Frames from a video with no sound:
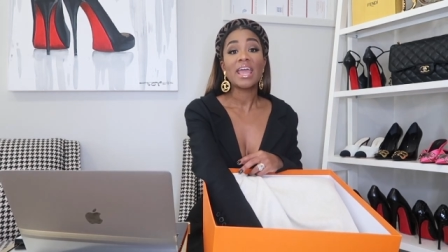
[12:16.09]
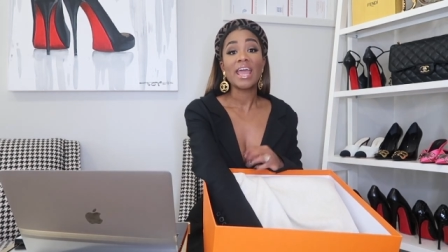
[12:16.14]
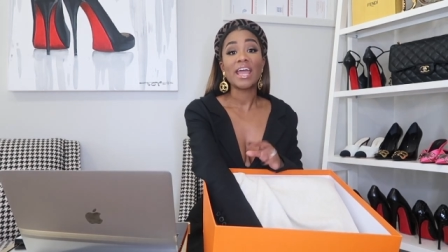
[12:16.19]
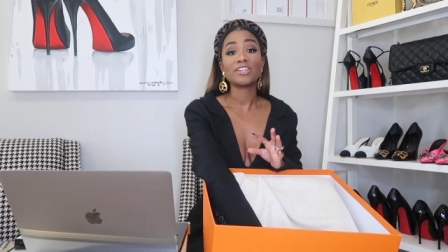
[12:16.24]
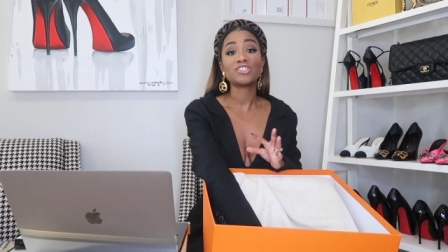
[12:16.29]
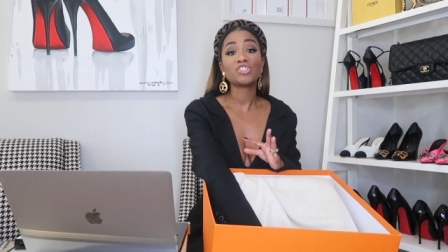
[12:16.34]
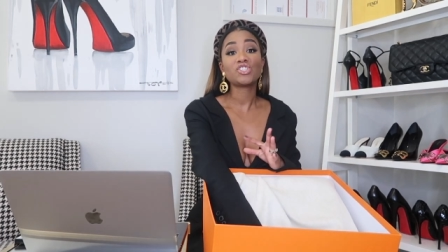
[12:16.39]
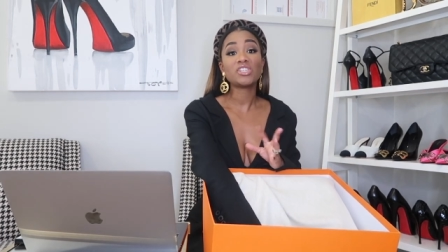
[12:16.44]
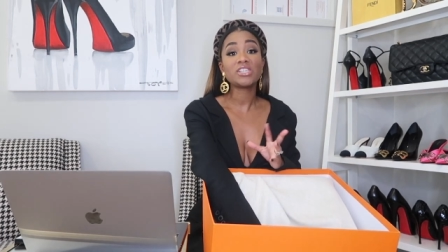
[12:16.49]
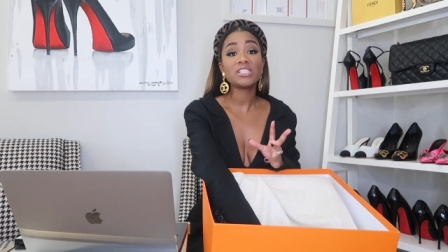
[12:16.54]

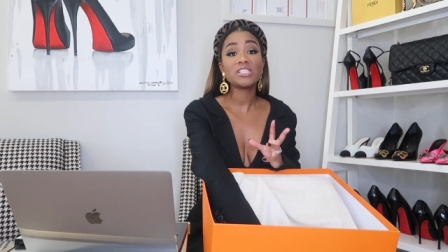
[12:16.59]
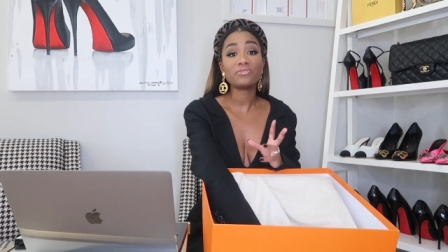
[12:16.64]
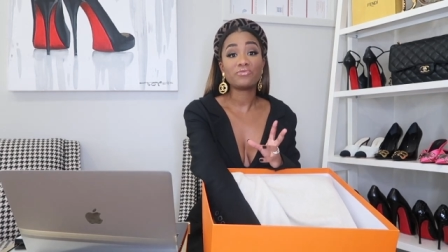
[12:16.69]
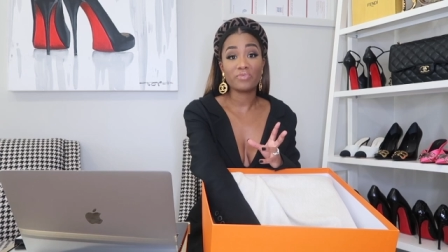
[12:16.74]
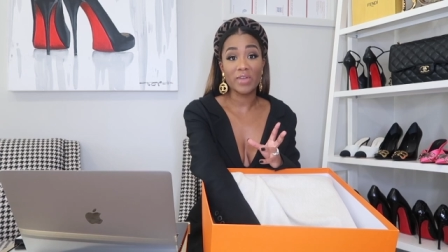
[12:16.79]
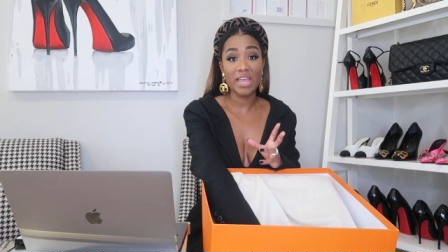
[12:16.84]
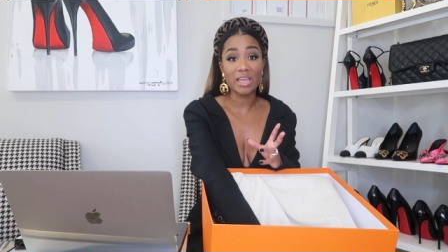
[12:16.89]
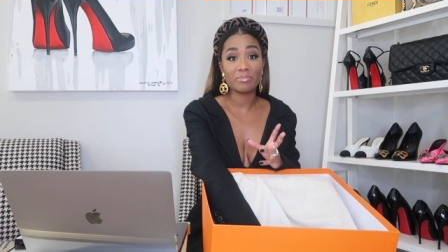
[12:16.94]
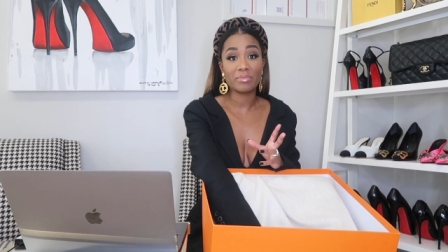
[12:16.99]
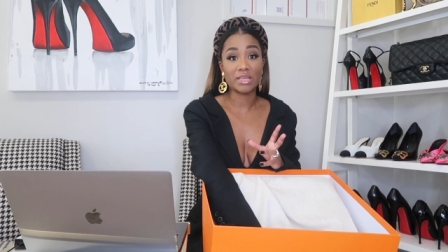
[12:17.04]
and she's
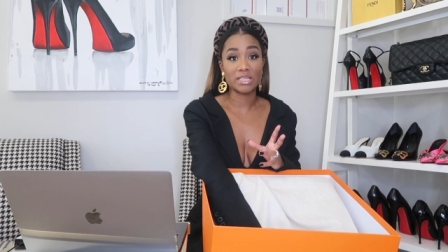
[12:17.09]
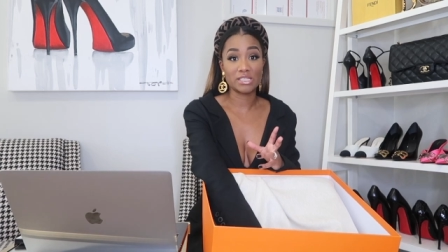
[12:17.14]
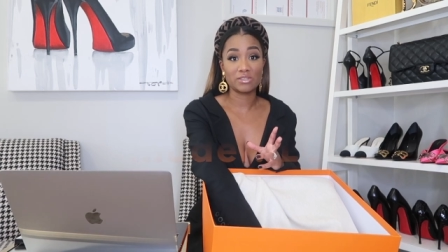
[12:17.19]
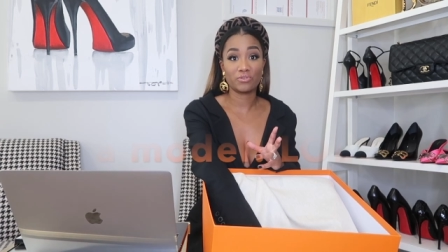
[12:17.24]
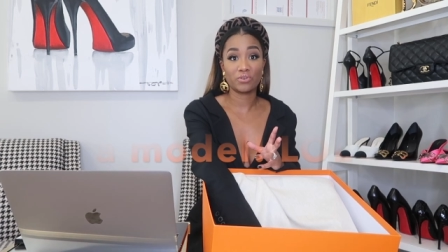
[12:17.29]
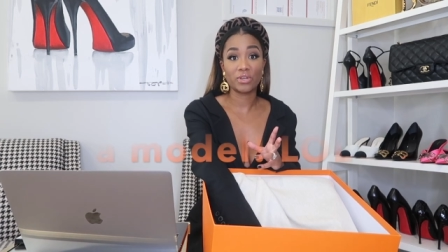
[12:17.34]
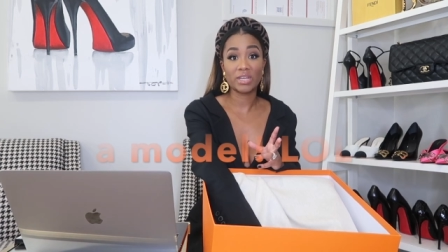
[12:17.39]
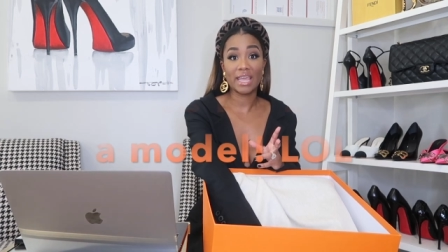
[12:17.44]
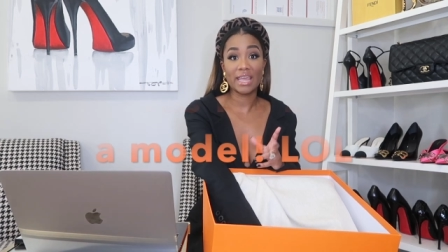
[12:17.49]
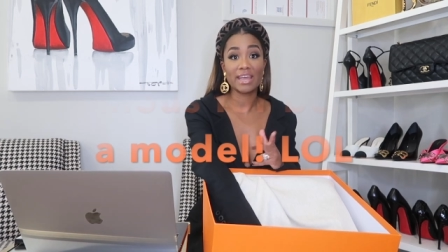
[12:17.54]
famous
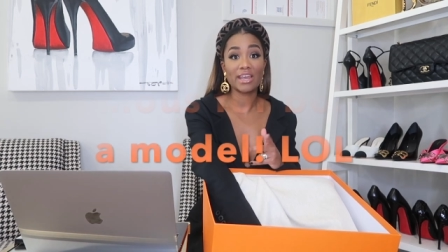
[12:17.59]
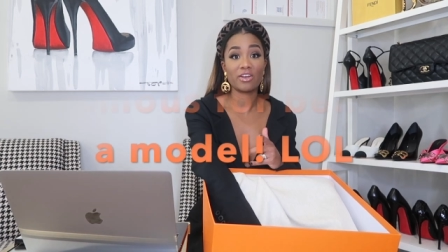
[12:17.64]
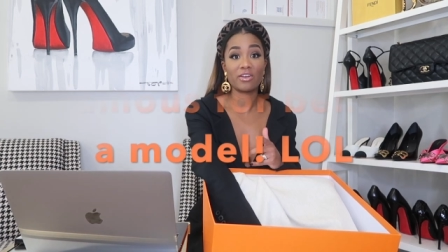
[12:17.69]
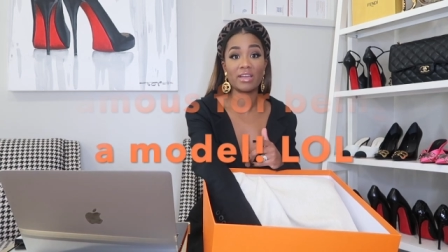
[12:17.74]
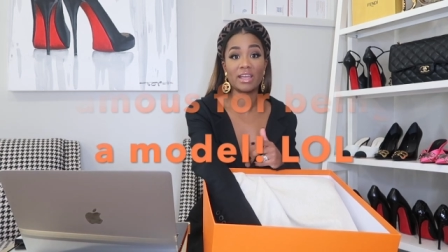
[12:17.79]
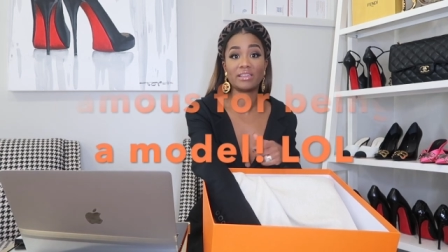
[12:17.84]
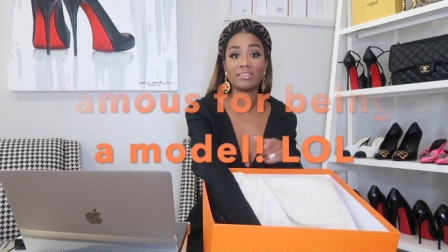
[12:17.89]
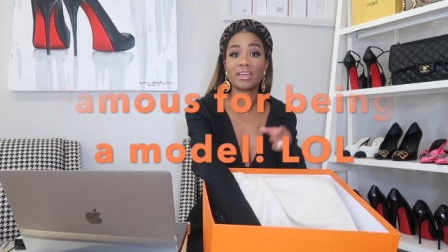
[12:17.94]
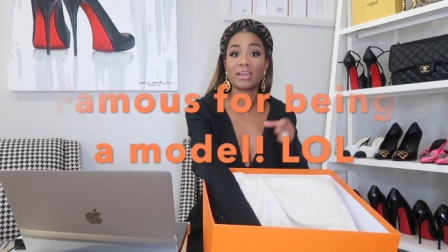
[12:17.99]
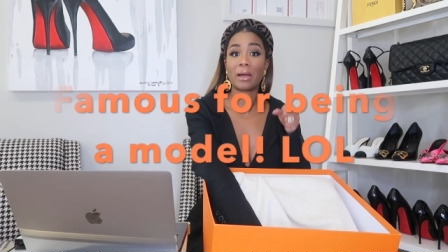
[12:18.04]
for
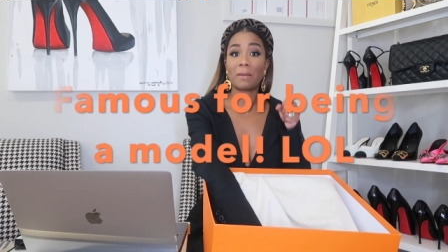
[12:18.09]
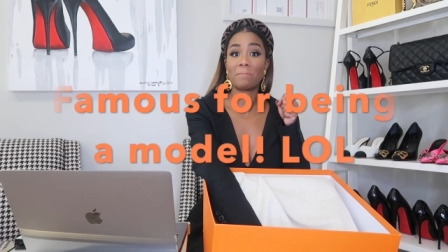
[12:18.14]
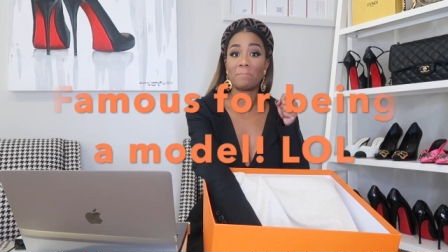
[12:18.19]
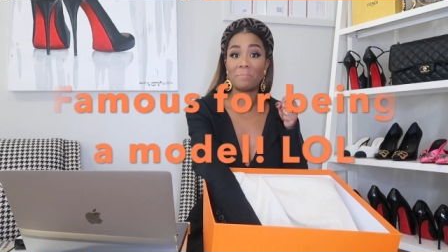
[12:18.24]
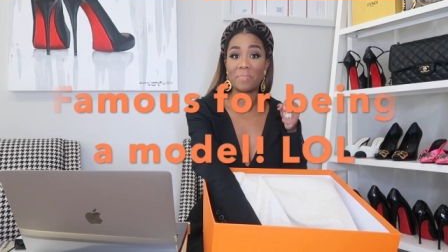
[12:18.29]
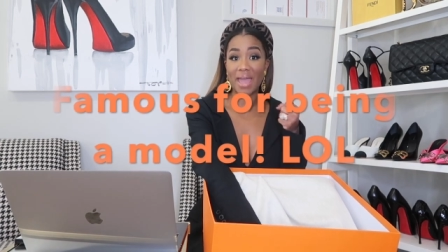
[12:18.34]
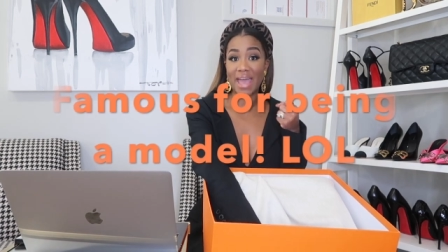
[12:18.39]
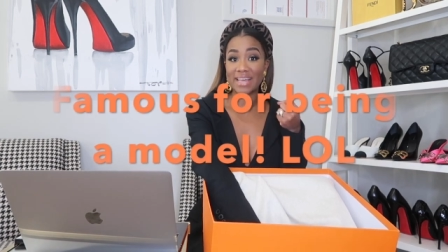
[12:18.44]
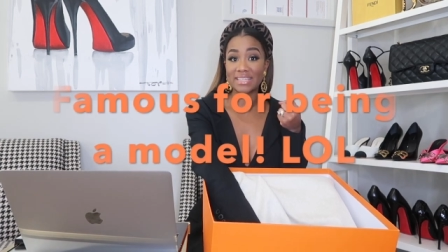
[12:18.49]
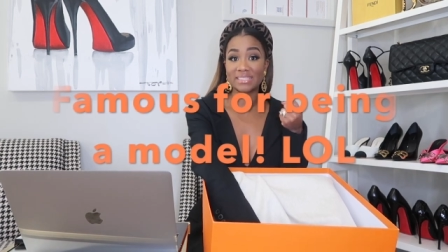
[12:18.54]
carrying like a
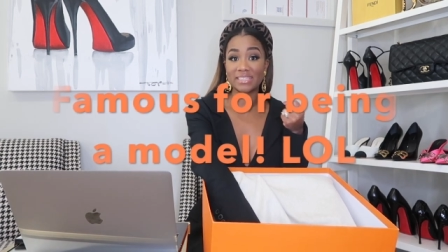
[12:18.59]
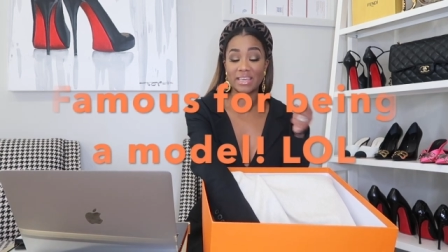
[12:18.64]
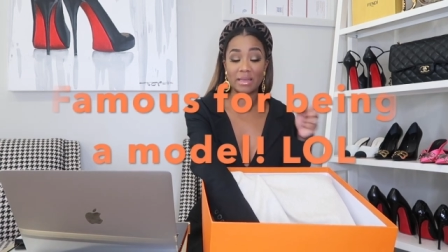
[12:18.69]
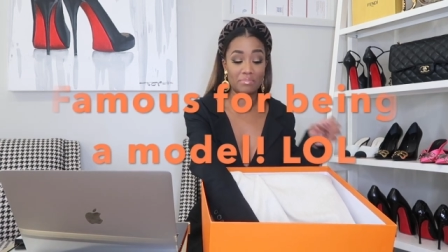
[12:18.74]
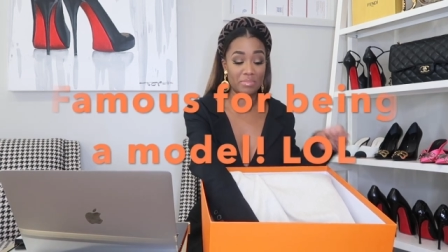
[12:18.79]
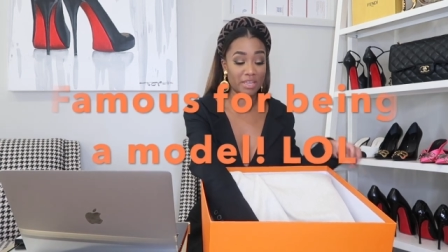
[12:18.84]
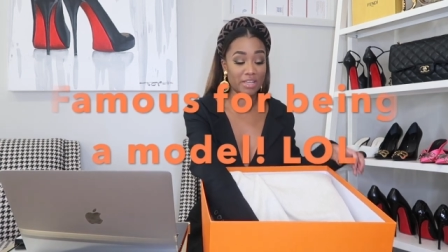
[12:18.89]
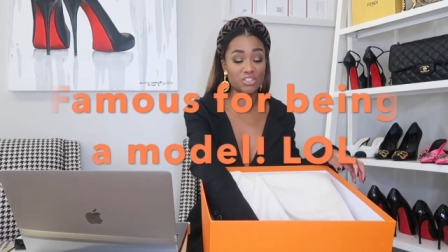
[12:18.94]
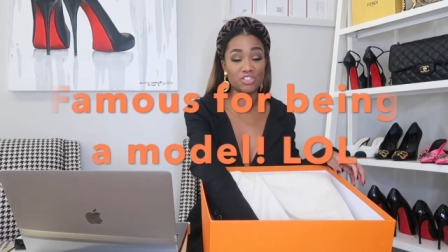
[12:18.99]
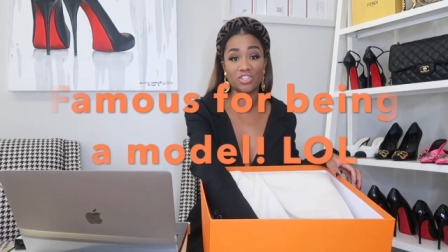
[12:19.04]

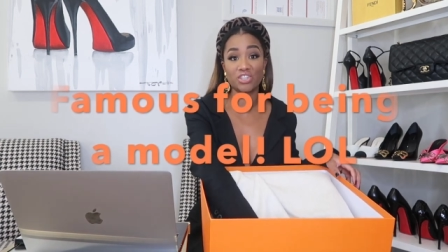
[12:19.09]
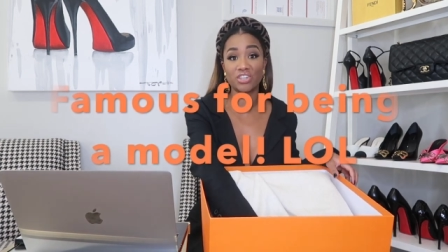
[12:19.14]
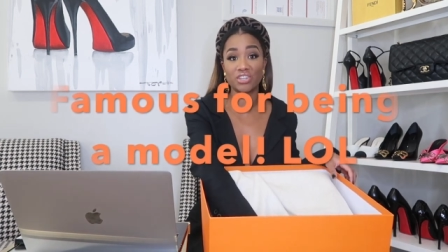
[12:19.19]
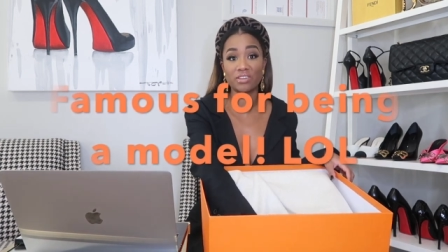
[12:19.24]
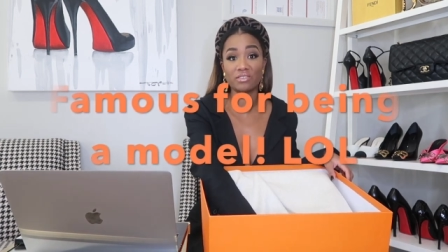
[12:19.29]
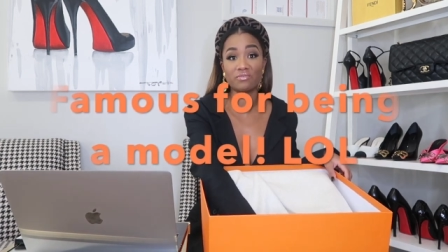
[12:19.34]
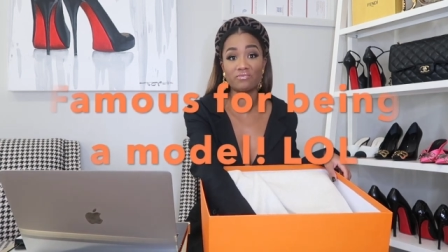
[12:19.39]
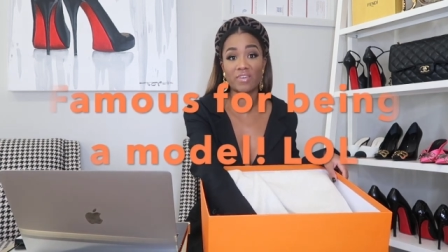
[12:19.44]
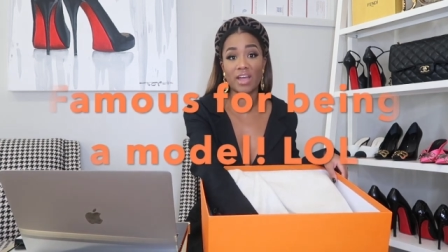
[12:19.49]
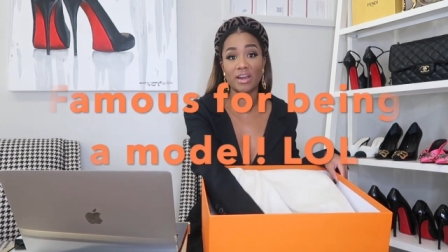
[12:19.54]
basket because she
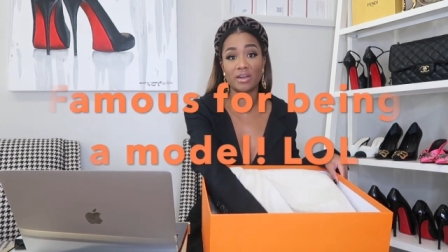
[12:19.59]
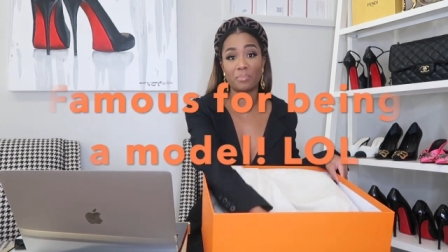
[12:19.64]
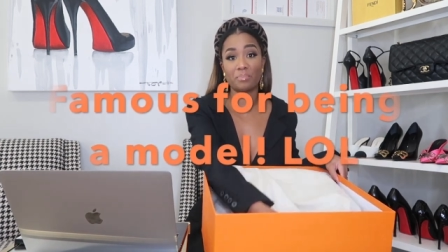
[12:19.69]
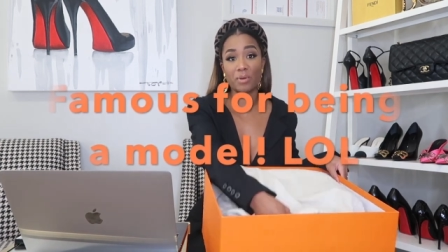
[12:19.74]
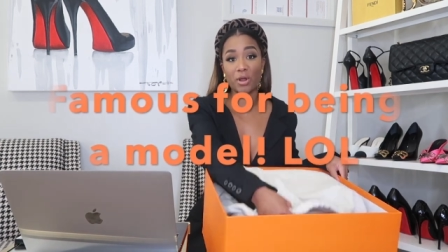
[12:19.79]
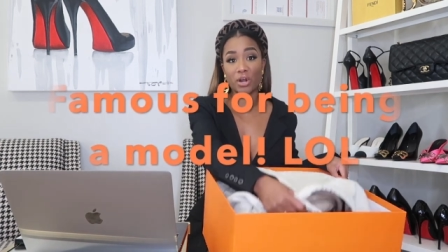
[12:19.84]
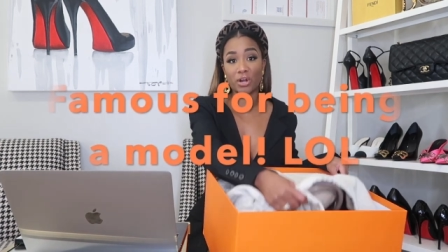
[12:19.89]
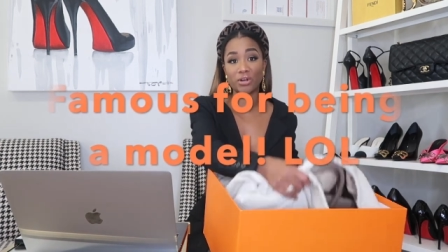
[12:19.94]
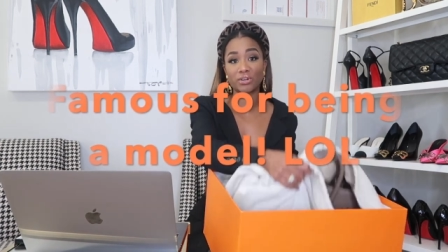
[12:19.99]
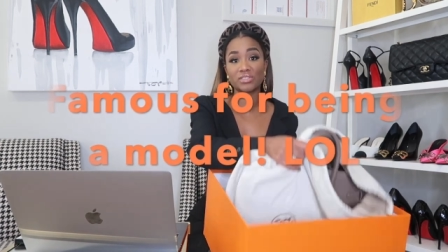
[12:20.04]
couldn't find a
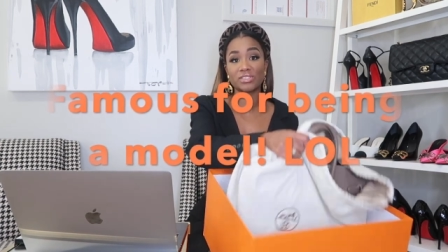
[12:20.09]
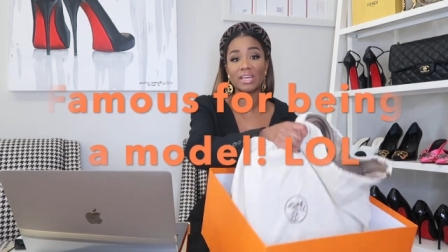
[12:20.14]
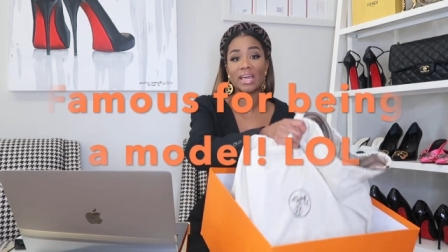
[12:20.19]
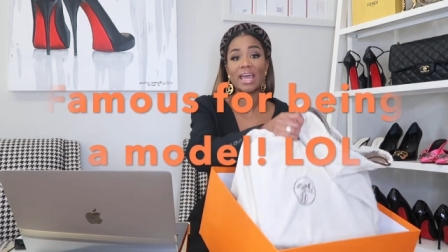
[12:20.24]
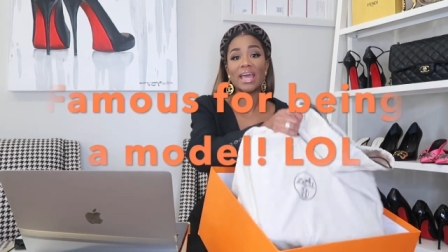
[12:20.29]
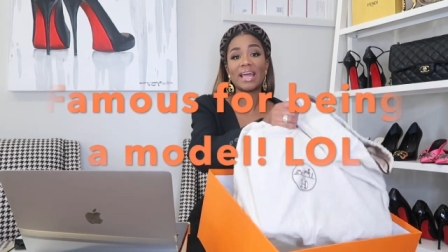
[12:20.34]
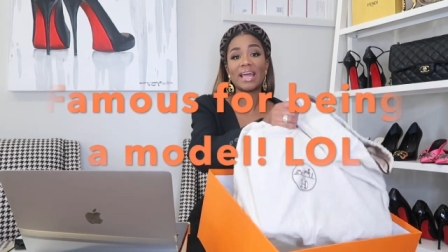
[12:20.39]
purse